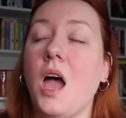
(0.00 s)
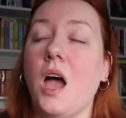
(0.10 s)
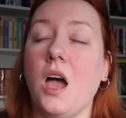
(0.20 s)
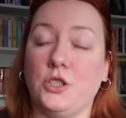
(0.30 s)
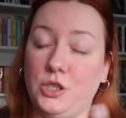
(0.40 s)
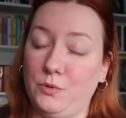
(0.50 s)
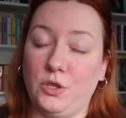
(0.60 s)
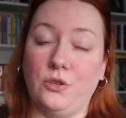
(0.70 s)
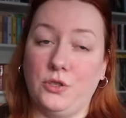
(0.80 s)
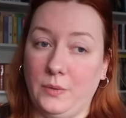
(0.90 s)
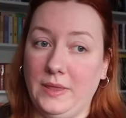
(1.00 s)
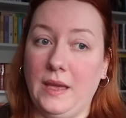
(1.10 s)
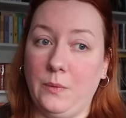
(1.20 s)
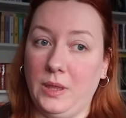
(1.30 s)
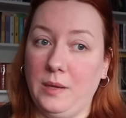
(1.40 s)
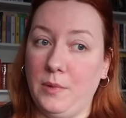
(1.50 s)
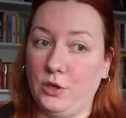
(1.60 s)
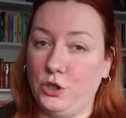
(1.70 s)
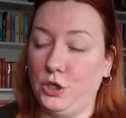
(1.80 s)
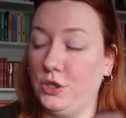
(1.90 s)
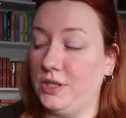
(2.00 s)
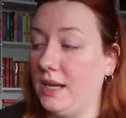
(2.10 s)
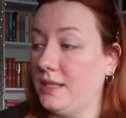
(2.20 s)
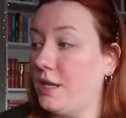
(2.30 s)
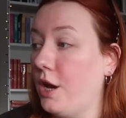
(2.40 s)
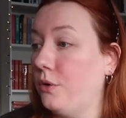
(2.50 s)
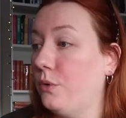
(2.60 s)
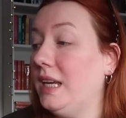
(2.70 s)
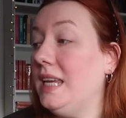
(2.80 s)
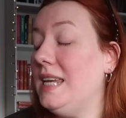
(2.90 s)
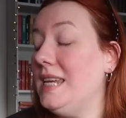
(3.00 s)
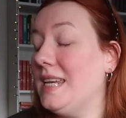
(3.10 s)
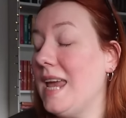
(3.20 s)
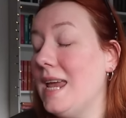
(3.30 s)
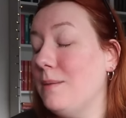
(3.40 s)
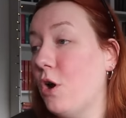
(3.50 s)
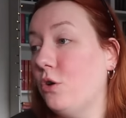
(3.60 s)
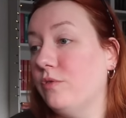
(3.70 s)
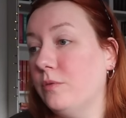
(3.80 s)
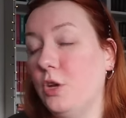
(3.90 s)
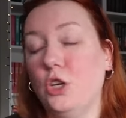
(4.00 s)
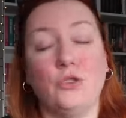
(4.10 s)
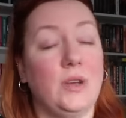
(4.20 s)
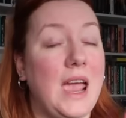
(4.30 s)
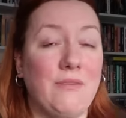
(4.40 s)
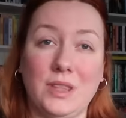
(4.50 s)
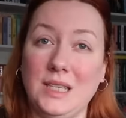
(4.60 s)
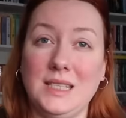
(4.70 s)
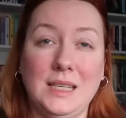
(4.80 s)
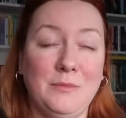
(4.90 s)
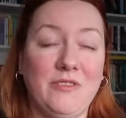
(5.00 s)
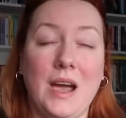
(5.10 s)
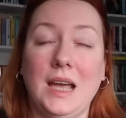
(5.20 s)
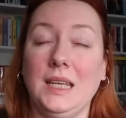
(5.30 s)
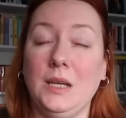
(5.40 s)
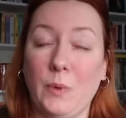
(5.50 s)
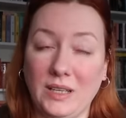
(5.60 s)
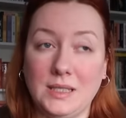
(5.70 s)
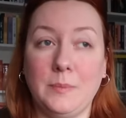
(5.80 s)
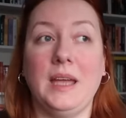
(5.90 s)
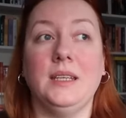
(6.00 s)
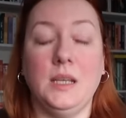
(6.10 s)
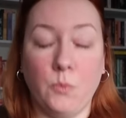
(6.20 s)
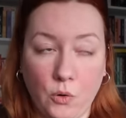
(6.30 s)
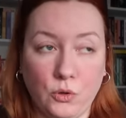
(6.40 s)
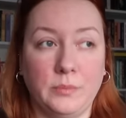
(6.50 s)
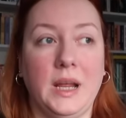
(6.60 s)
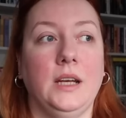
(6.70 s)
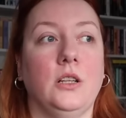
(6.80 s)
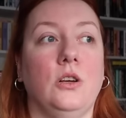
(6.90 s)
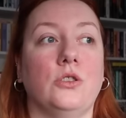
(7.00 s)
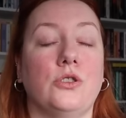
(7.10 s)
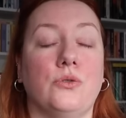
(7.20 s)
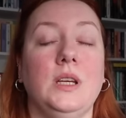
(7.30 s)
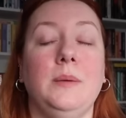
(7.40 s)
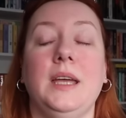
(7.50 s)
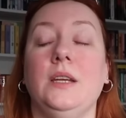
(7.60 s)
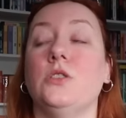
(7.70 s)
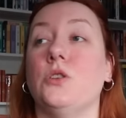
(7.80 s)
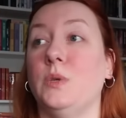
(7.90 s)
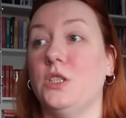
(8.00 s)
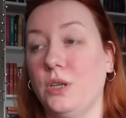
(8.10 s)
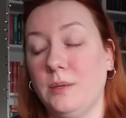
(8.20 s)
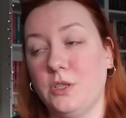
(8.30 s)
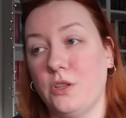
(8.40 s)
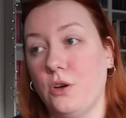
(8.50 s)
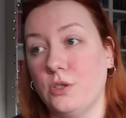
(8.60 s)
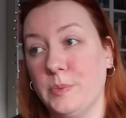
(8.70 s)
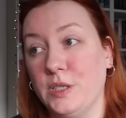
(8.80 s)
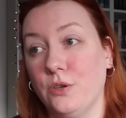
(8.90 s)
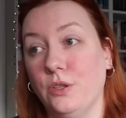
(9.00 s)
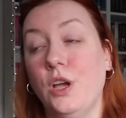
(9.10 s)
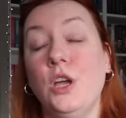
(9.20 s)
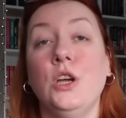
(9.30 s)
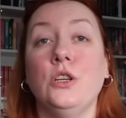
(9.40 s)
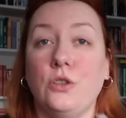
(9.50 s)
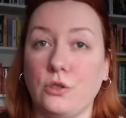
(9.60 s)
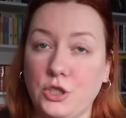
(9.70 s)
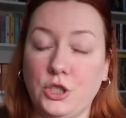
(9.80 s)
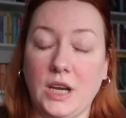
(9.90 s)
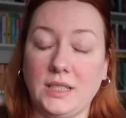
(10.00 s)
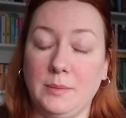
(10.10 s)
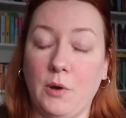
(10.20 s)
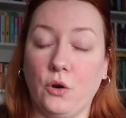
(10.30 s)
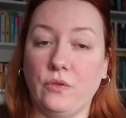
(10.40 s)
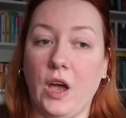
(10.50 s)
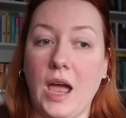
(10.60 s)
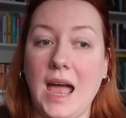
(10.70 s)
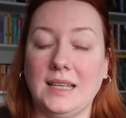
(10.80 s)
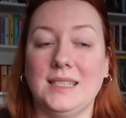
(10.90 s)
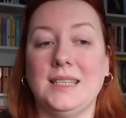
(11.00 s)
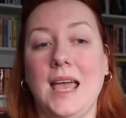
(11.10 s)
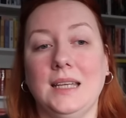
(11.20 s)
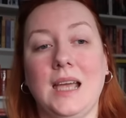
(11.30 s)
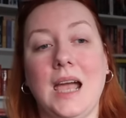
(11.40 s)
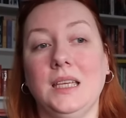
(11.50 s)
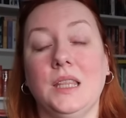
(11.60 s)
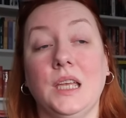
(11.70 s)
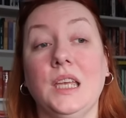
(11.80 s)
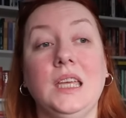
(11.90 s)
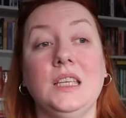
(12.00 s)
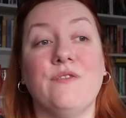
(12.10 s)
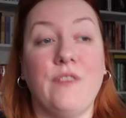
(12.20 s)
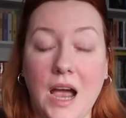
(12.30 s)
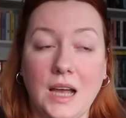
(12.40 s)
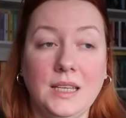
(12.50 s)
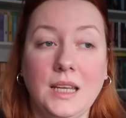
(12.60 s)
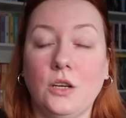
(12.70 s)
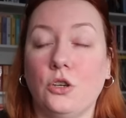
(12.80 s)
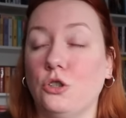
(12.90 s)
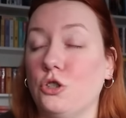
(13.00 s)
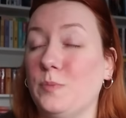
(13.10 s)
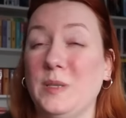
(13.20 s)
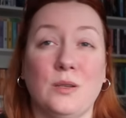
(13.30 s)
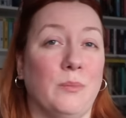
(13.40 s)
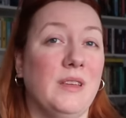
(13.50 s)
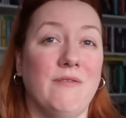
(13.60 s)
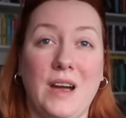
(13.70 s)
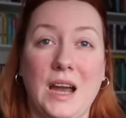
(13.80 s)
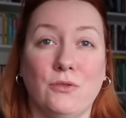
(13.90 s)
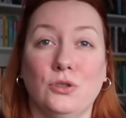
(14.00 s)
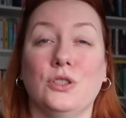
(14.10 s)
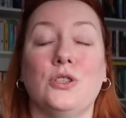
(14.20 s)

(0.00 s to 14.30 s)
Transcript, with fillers: Uh, she was also in there with him on Tuesday. So he came home from nursery, everything seemed fine. He went to bed, he woke up nine o'clock screaming. So we took him to the hospital. Doctor checked him over and said, I think he's fine. It could just be something viral.